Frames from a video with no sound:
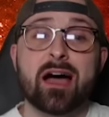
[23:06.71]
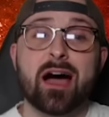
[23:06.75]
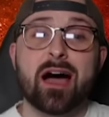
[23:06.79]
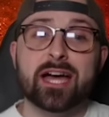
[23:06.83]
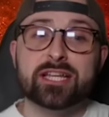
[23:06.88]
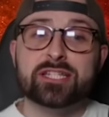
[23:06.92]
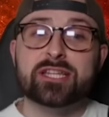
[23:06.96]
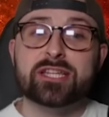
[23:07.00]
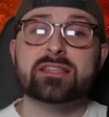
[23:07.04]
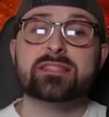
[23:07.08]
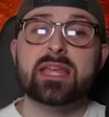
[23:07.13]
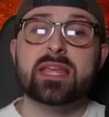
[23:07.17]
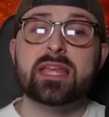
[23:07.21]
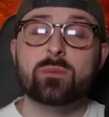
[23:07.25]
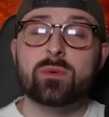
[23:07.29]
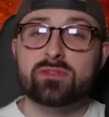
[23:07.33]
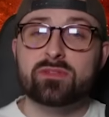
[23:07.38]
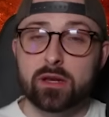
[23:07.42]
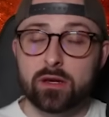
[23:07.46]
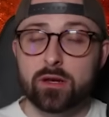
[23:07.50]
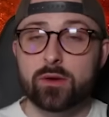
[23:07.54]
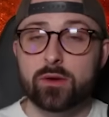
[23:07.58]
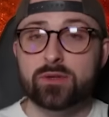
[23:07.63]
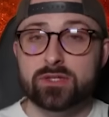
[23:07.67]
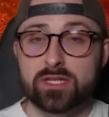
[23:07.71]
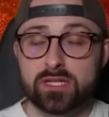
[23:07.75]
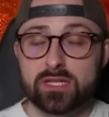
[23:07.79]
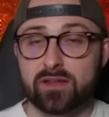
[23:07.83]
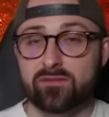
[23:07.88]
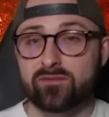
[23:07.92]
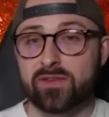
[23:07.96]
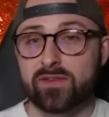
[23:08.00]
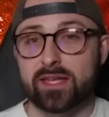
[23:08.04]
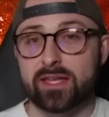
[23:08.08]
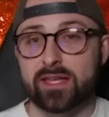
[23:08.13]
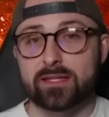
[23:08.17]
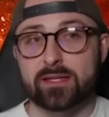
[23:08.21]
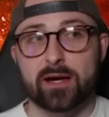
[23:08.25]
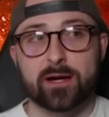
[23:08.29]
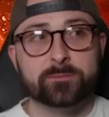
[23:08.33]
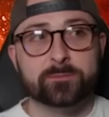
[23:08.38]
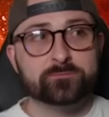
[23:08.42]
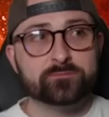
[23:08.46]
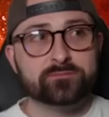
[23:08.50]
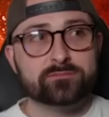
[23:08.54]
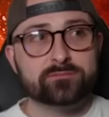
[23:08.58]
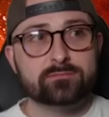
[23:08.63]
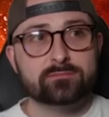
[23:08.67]
I just think with the Luton
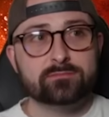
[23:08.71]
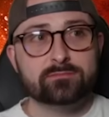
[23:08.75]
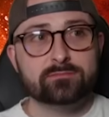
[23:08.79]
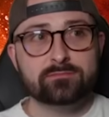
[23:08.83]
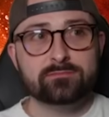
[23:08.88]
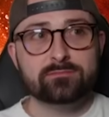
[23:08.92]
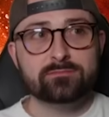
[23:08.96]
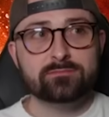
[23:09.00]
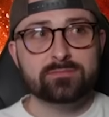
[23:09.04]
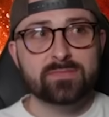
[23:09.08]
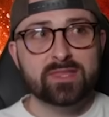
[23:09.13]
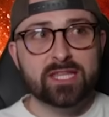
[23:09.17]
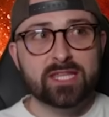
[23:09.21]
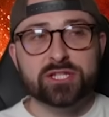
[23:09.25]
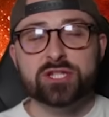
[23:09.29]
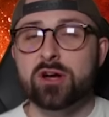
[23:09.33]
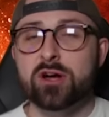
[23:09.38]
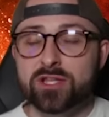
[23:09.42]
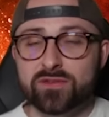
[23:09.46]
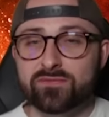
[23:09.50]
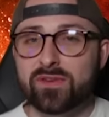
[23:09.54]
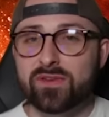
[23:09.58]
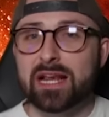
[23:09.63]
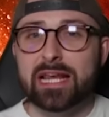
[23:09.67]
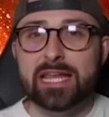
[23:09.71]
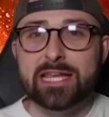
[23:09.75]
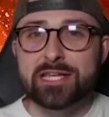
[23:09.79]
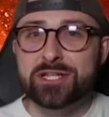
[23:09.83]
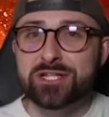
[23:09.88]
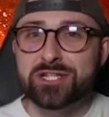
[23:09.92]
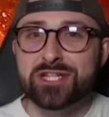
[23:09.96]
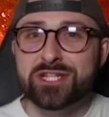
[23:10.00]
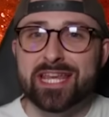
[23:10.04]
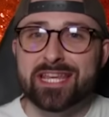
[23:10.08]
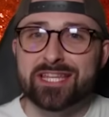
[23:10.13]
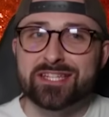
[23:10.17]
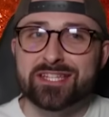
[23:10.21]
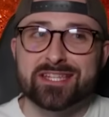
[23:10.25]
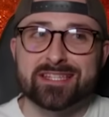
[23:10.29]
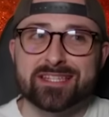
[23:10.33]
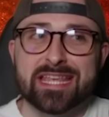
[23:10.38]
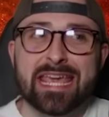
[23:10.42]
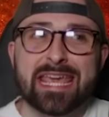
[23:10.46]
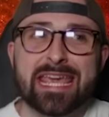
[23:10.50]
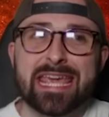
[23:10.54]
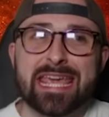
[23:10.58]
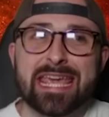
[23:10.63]
defender, the chance for clean sheets just